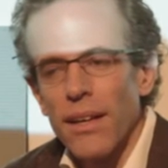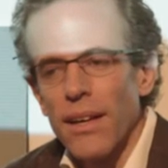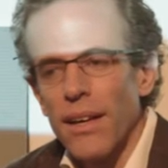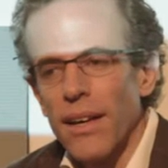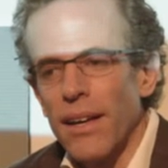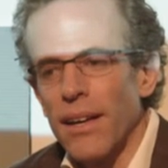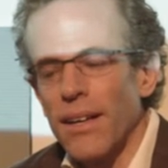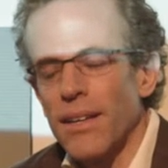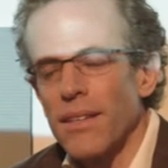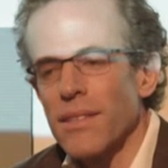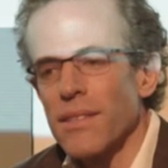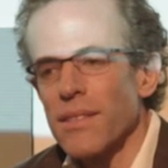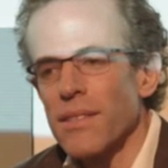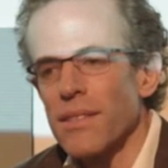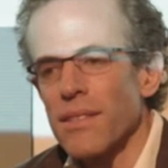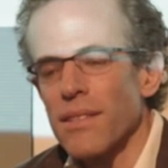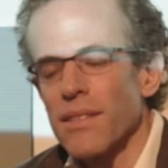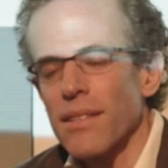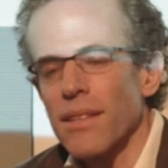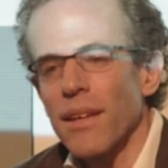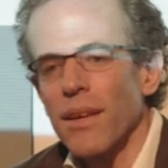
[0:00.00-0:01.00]

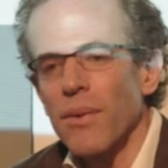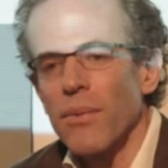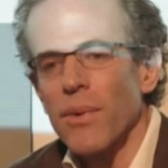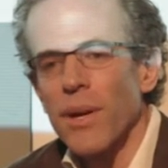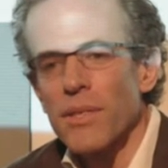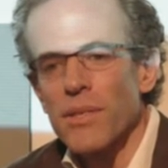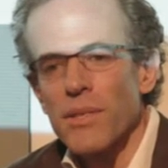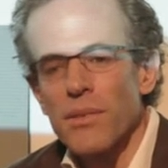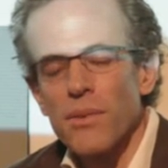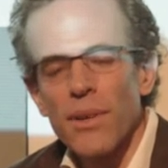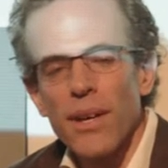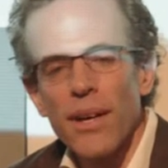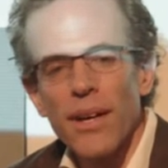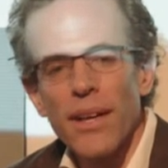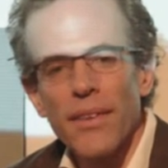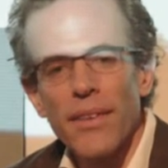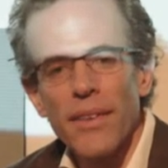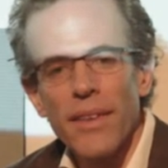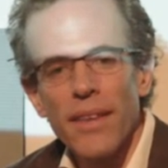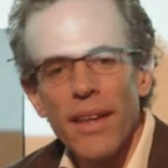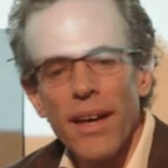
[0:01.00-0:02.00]
as a
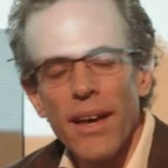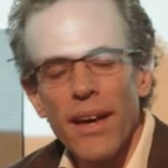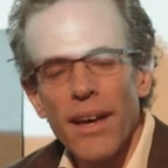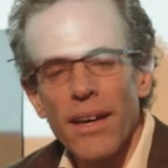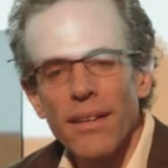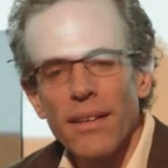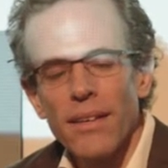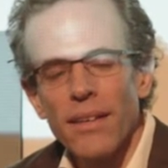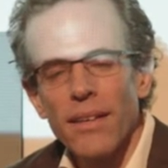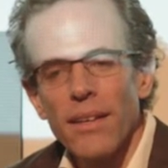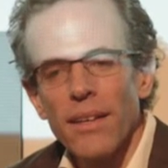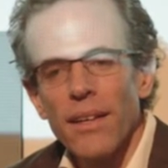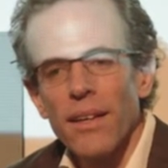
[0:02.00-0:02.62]
restaurant that,